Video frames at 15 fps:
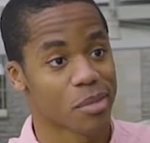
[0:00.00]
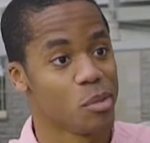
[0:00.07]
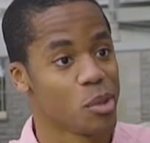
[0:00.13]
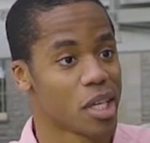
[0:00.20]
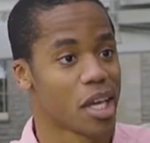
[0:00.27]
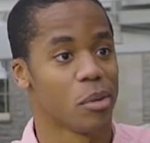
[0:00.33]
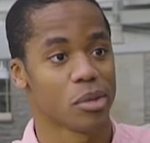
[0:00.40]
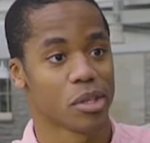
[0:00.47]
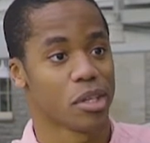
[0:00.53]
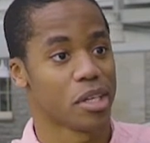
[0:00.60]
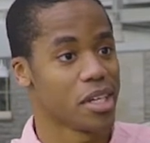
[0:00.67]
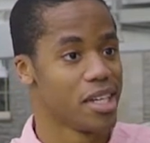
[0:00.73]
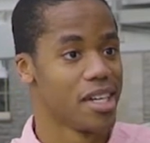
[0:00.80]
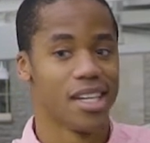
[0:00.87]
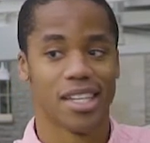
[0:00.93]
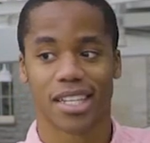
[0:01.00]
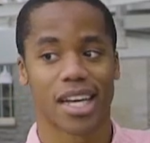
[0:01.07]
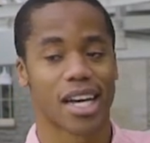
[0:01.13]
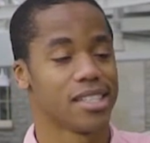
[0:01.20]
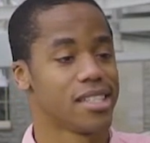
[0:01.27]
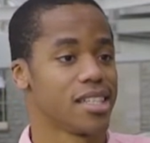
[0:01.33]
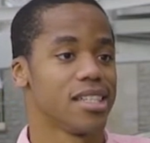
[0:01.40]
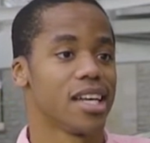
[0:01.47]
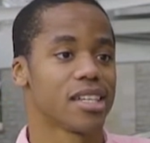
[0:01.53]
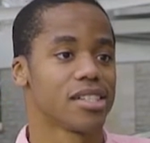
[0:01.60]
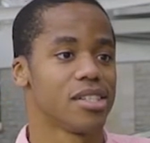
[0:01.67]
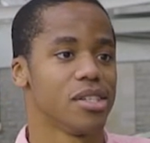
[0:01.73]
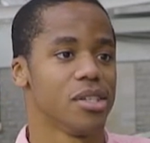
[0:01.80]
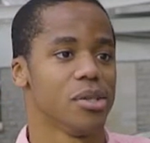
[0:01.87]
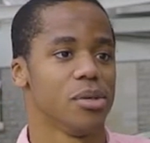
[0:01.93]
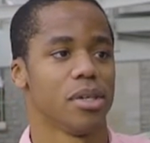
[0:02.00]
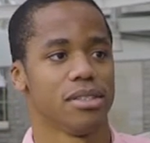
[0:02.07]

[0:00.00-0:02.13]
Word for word: communicate with the guy sitting next to you,